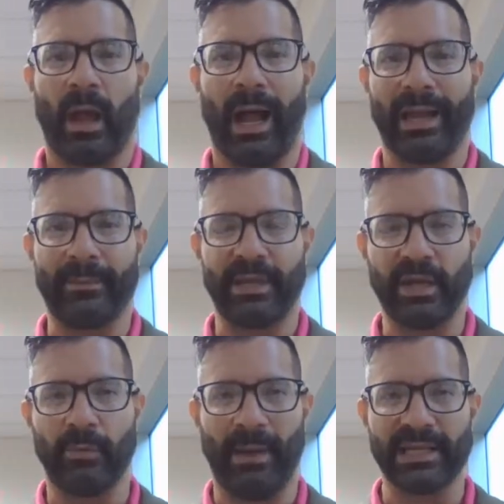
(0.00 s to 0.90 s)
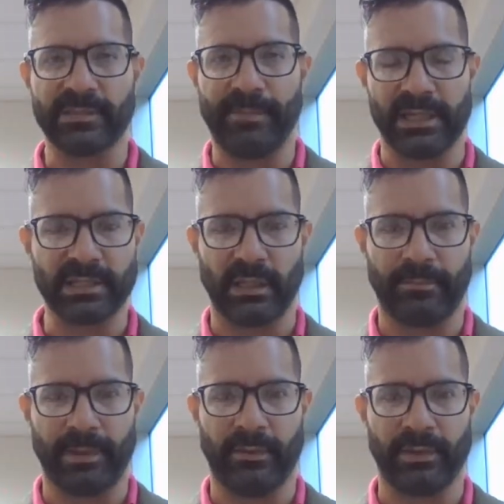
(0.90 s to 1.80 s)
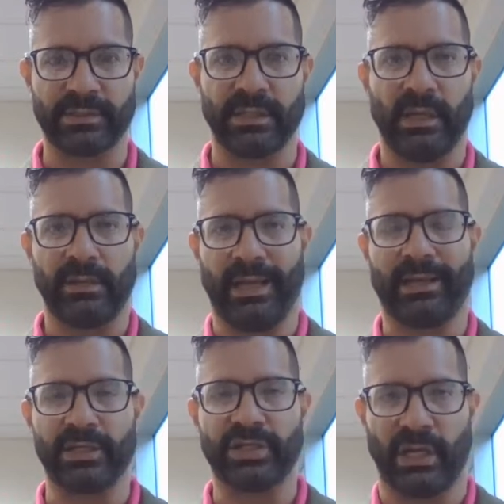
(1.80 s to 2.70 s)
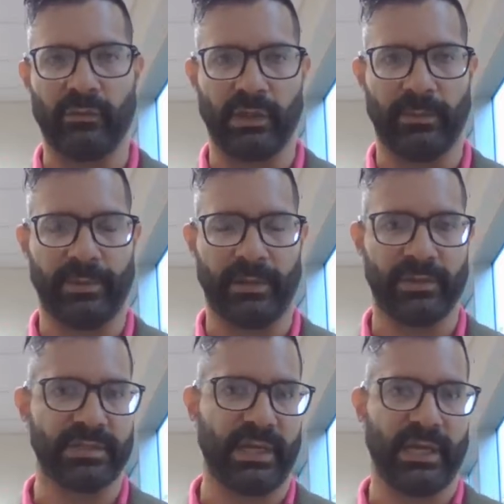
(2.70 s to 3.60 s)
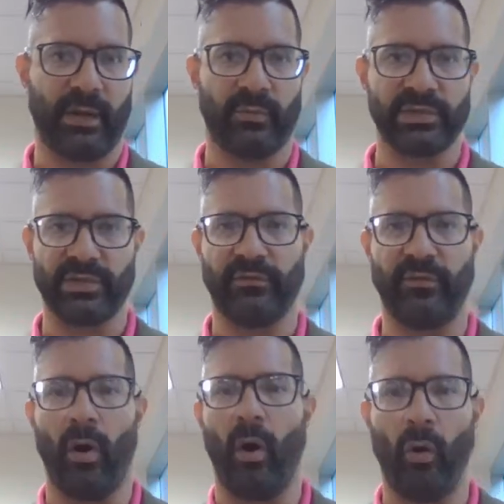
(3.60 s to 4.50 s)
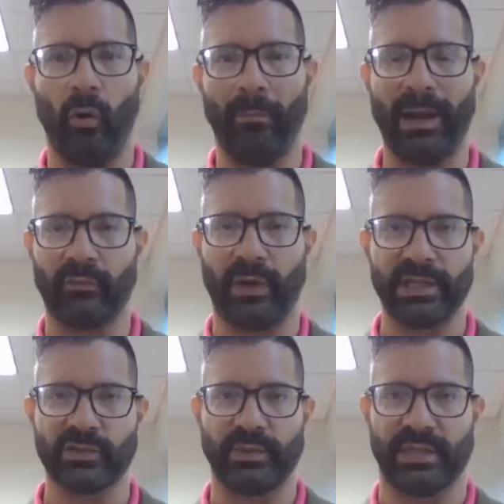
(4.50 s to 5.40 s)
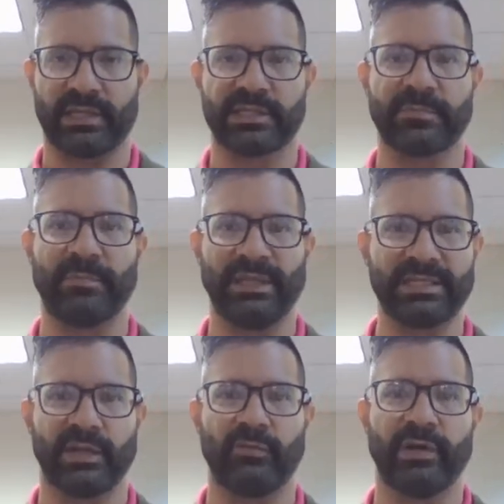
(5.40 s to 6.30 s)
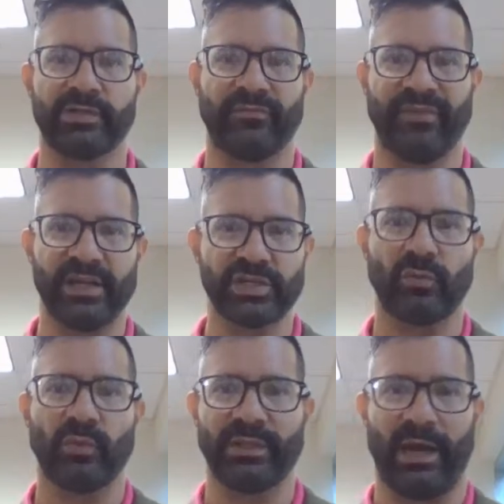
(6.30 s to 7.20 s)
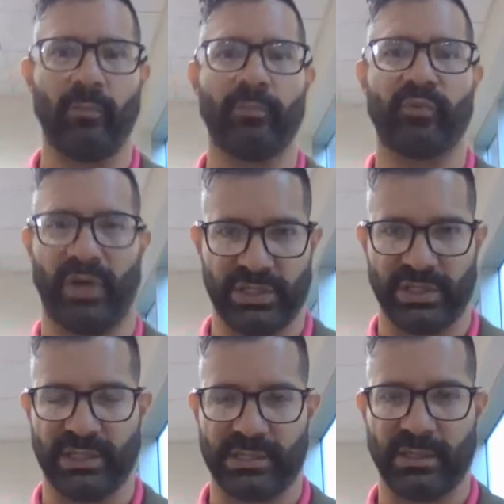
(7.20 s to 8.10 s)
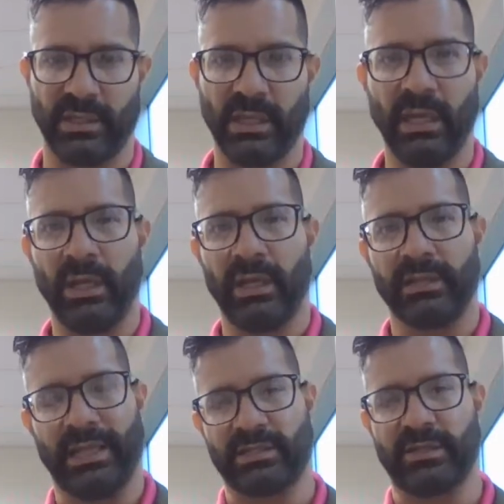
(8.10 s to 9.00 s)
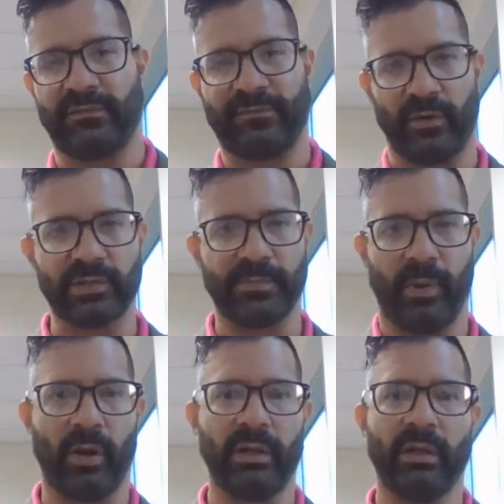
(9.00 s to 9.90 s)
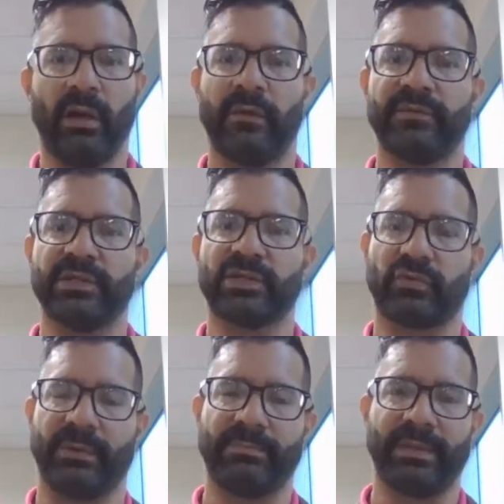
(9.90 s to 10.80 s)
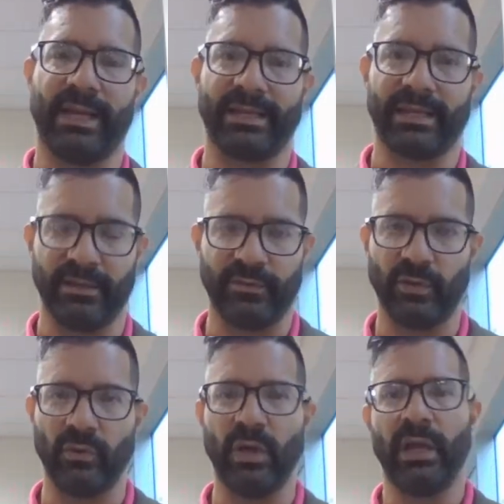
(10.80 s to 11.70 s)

I am here by special appearance, not a general appearance, and I reserve all my rights with explicit reservation without prejudice. That's the first part of the script that I give you